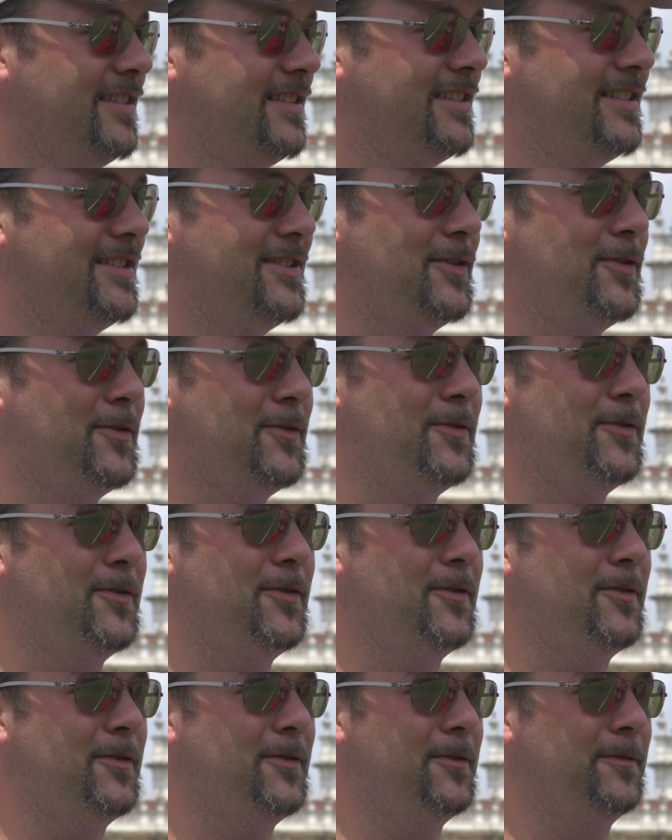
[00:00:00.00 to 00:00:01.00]

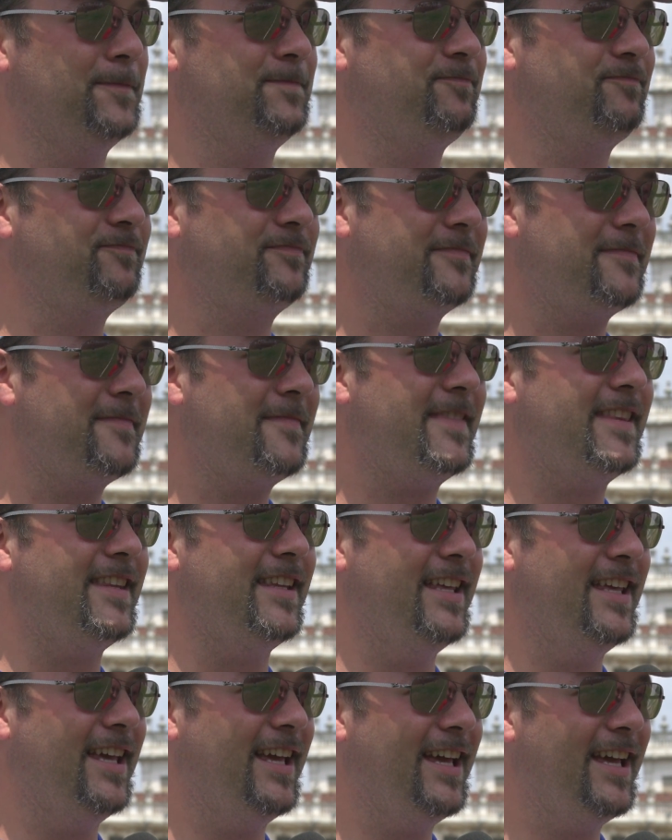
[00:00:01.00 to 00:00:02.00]
So
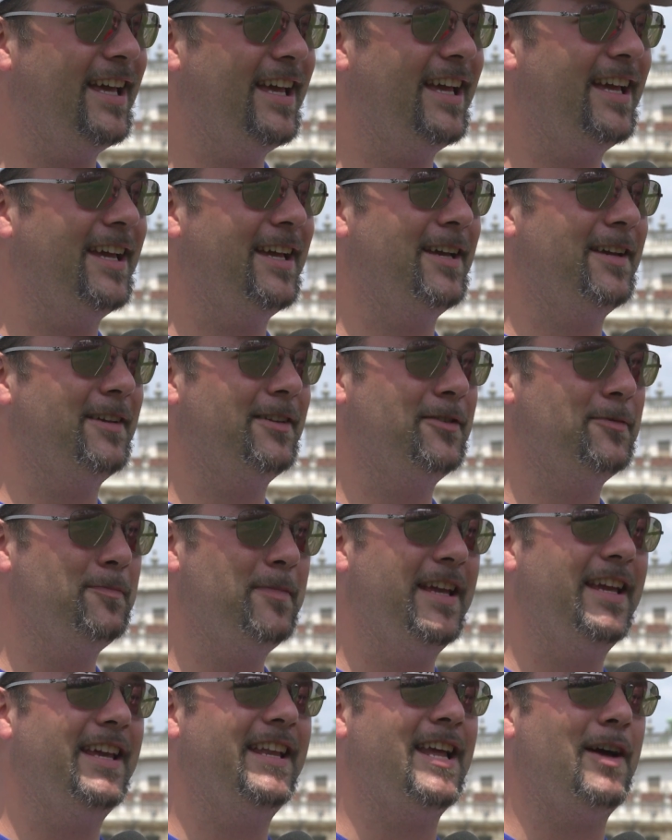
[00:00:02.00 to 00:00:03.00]
uh, to
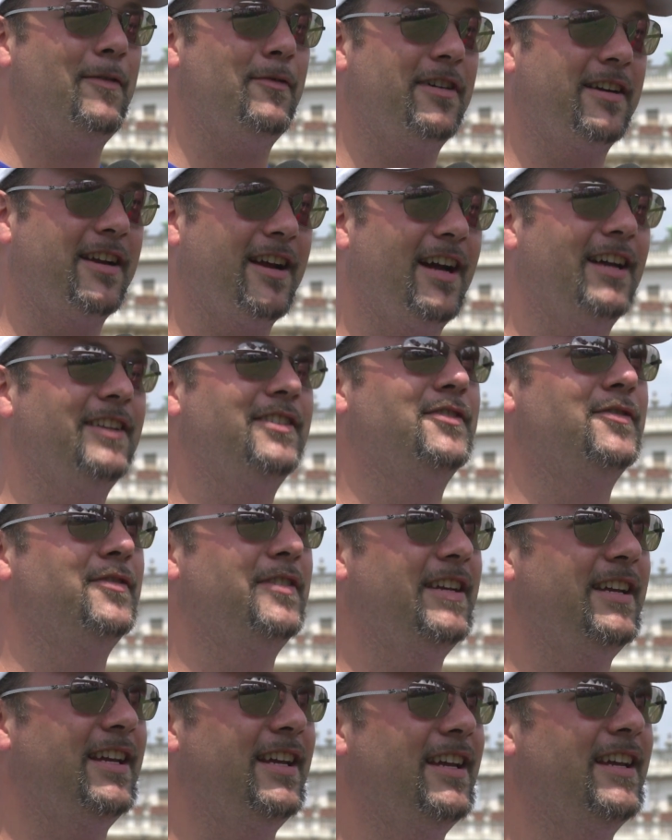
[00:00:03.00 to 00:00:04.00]
be in our
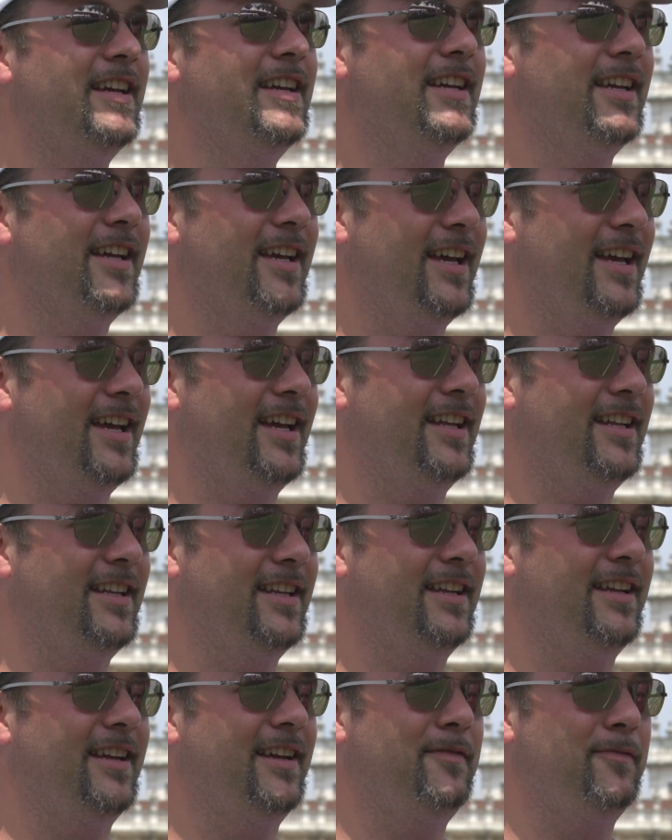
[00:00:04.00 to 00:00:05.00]
country and uh,